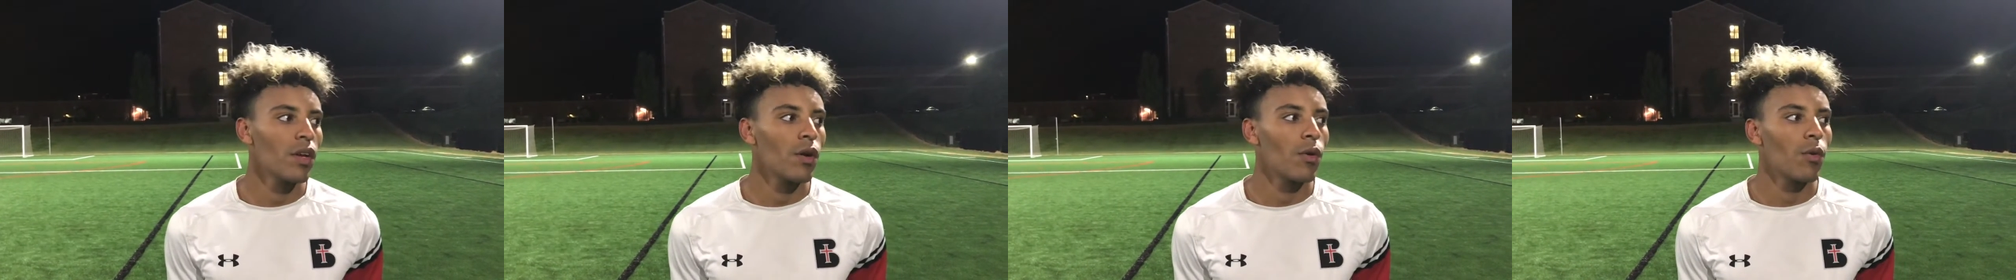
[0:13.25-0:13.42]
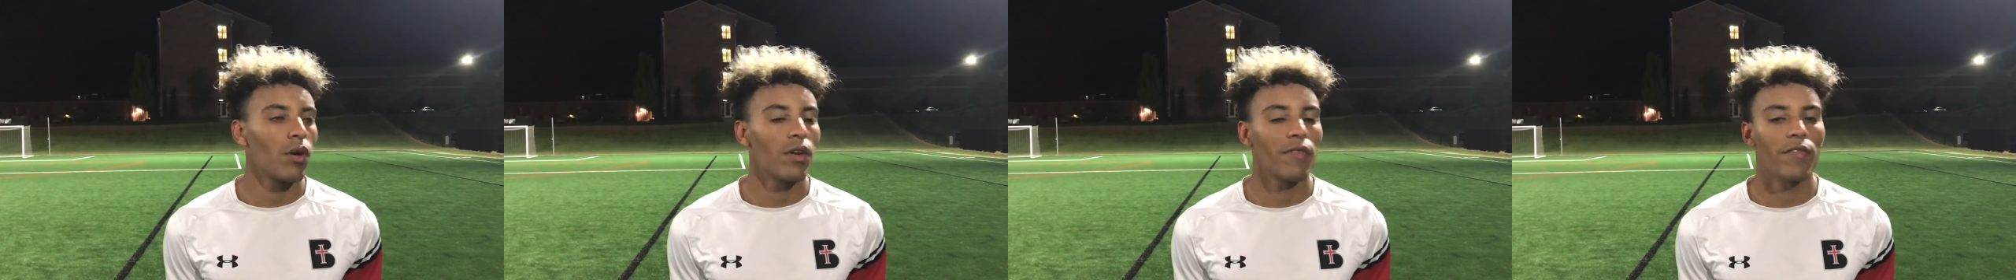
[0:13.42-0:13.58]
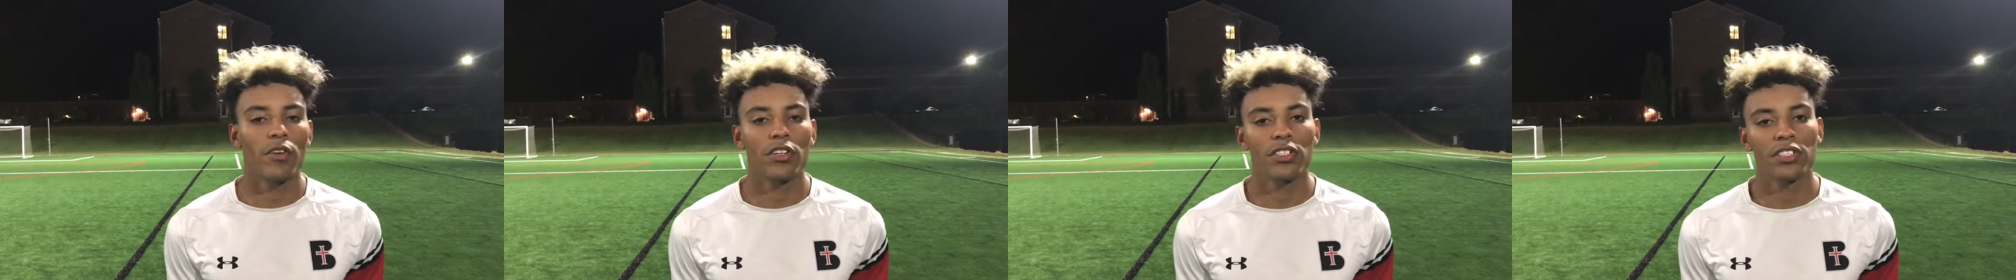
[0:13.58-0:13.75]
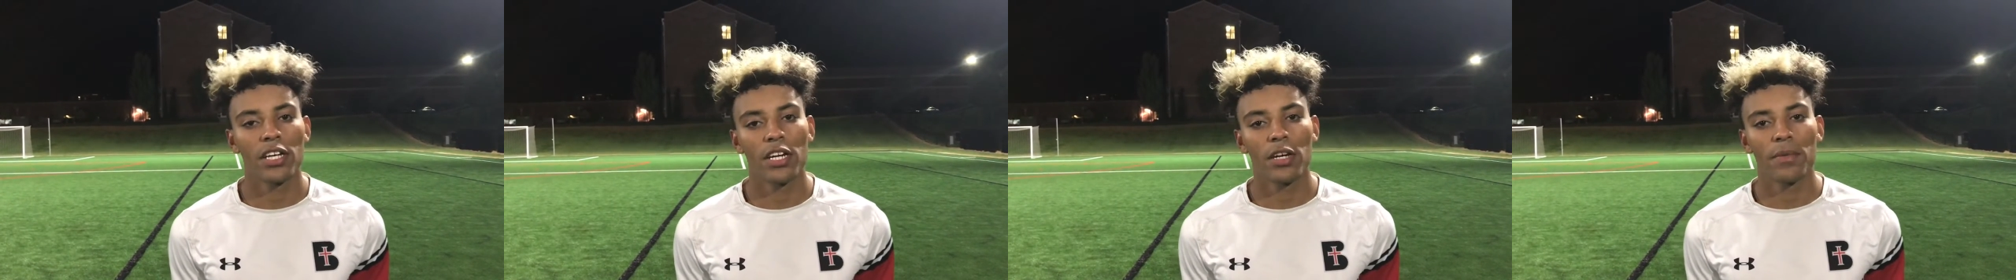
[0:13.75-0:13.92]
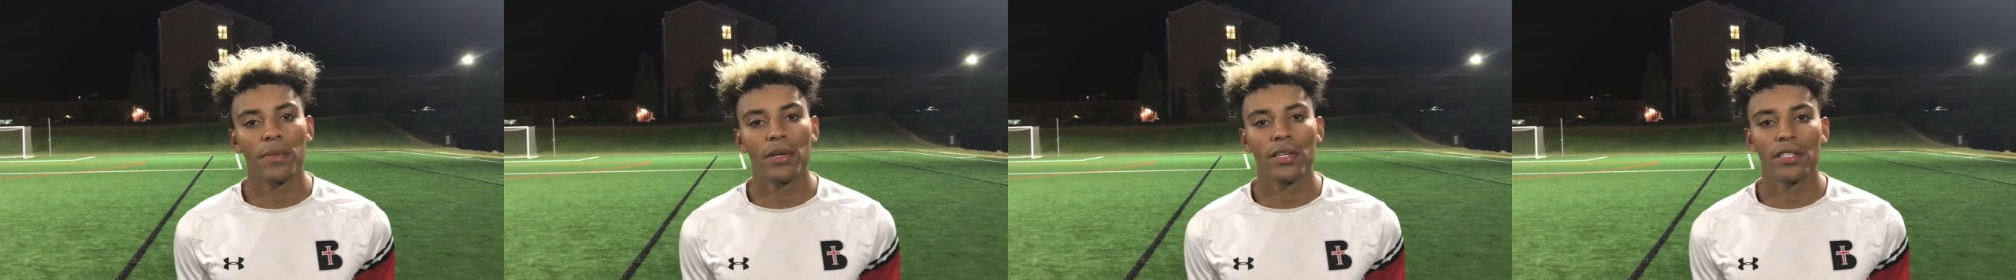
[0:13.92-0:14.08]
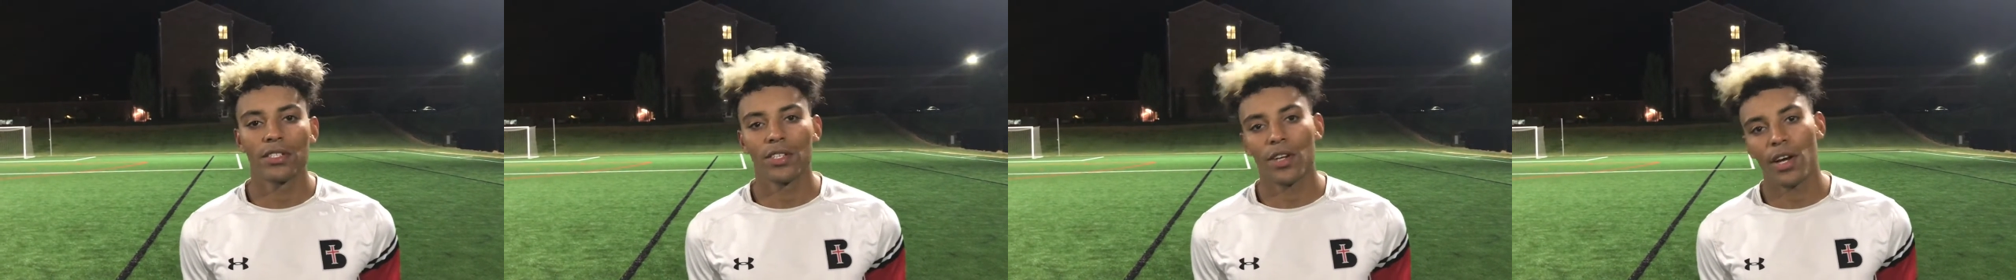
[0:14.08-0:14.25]
one of our center
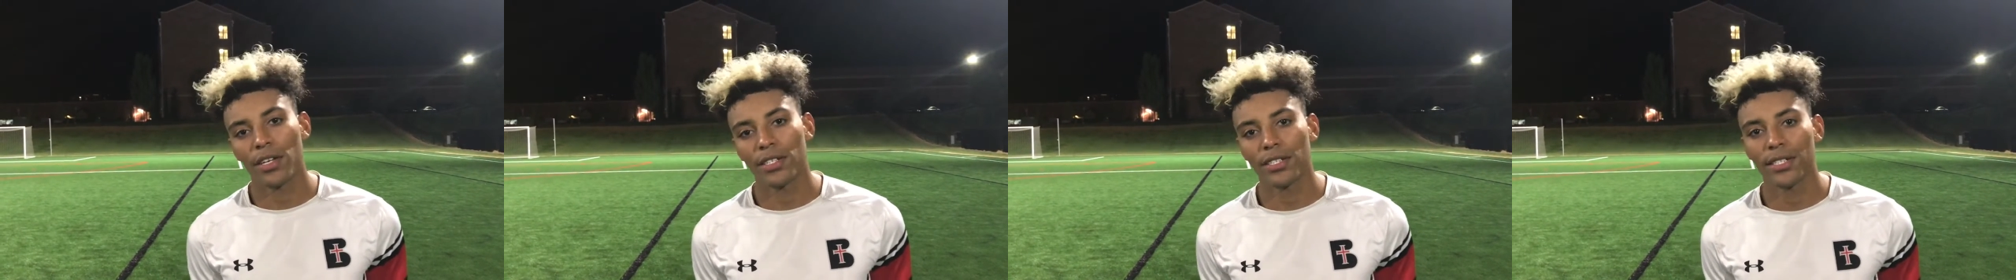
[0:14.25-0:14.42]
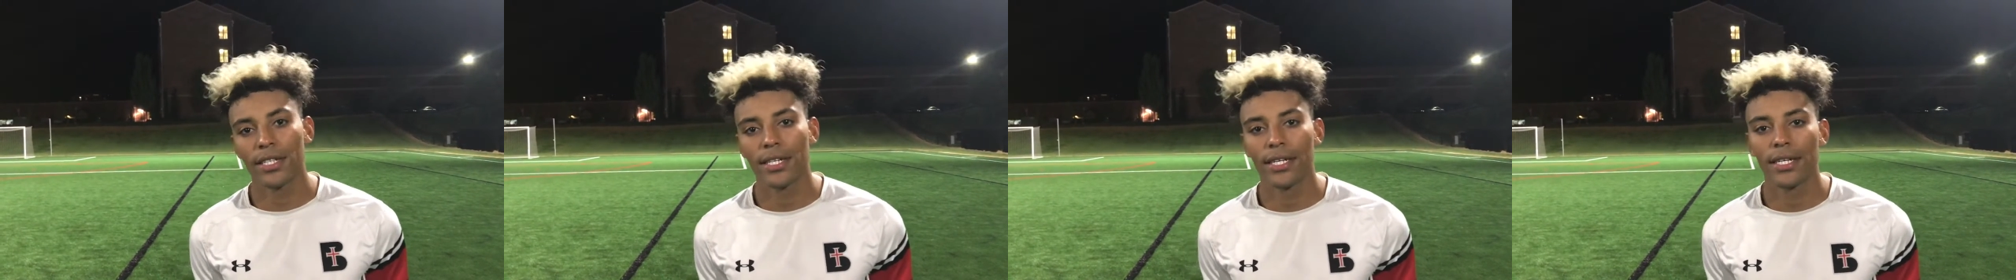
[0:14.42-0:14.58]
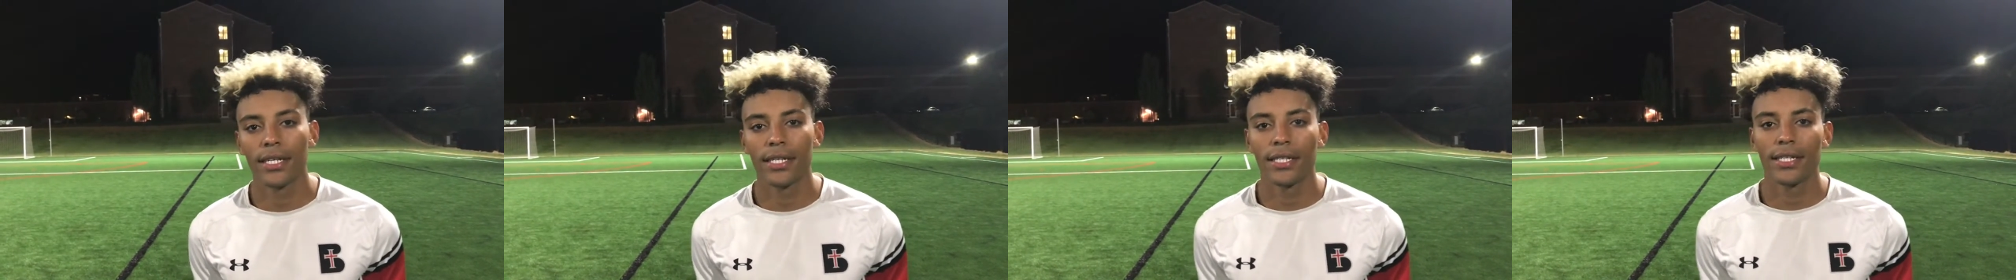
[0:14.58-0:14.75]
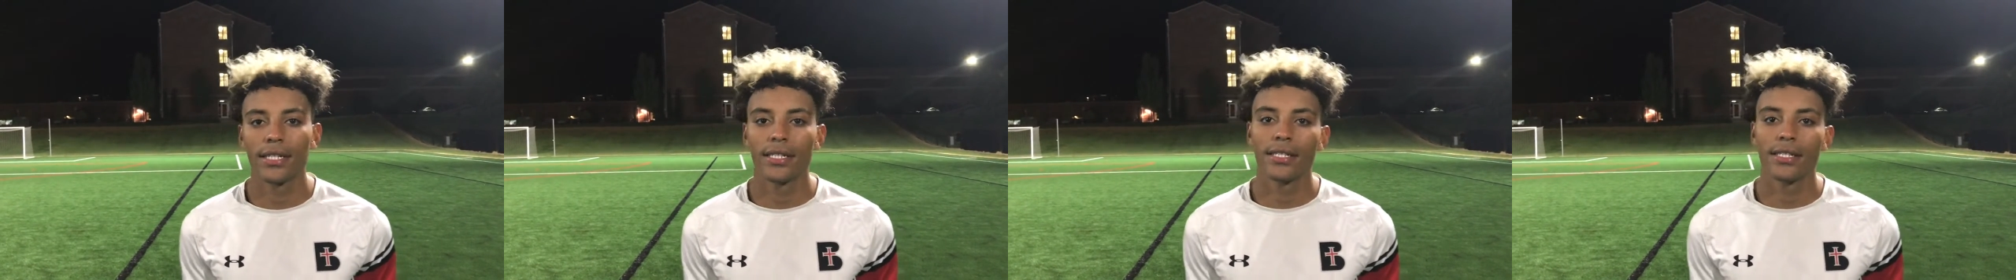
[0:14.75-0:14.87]
mids crossed it in,